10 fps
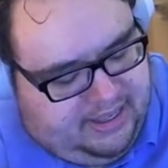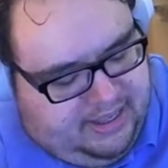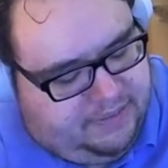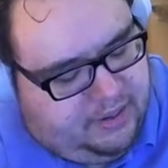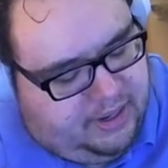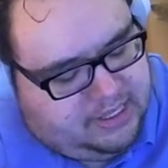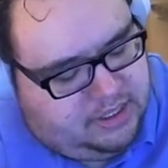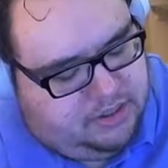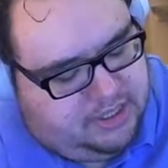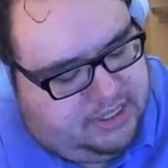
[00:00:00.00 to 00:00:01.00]
if your
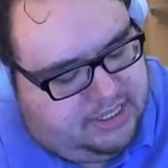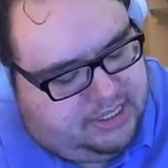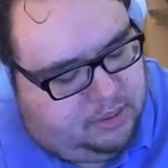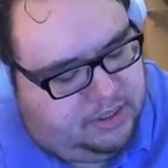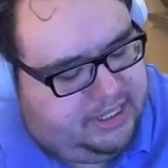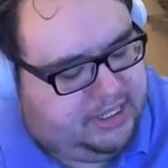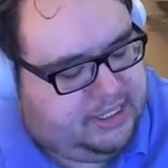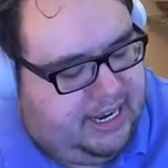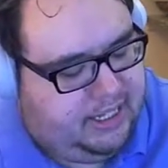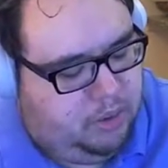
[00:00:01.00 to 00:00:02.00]
eccentricity is equal to
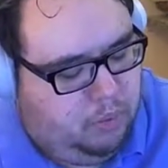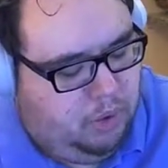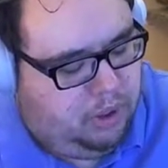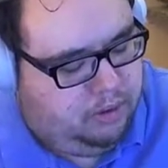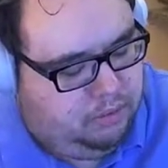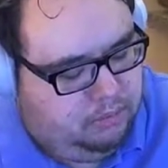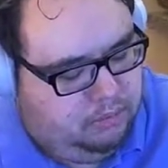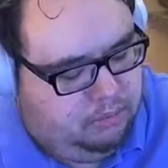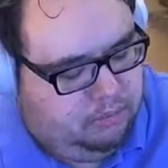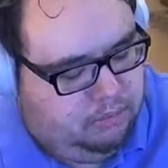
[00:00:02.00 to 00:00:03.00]
exactly 1,
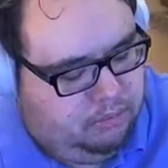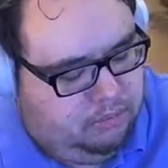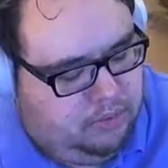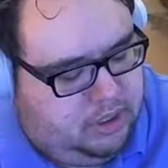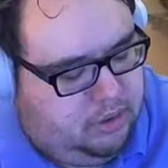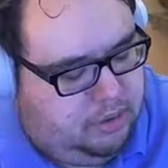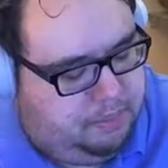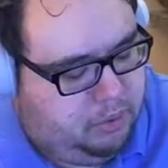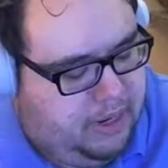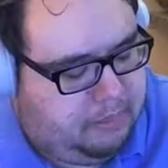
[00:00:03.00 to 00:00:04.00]
then you're a
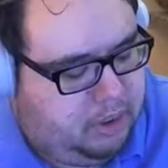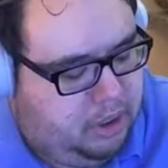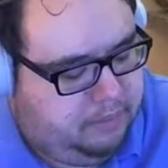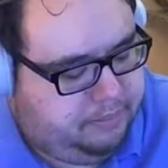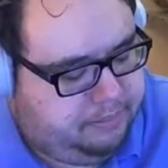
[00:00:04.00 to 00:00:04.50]
parabola.